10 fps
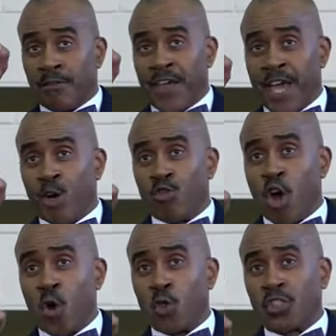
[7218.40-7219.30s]
They
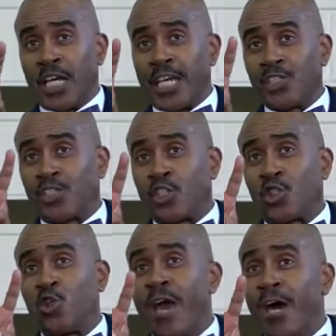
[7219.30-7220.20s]
arose against the
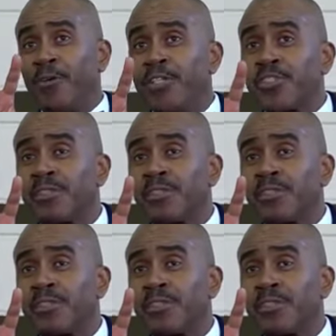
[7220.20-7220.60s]
two elders.